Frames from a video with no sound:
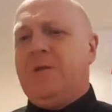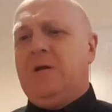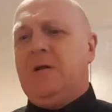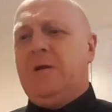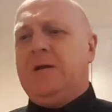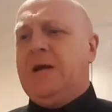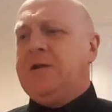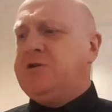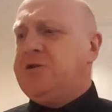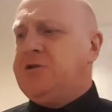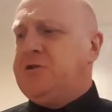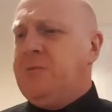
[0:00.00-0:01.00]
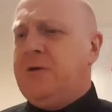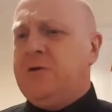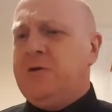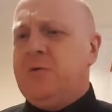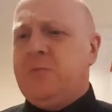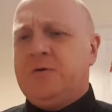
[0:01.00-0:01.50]
Like the engines are
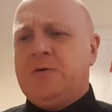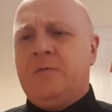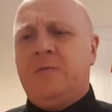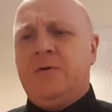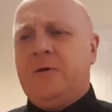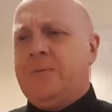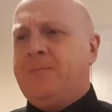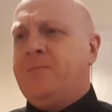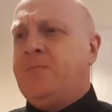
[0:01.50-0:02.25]
building up or something.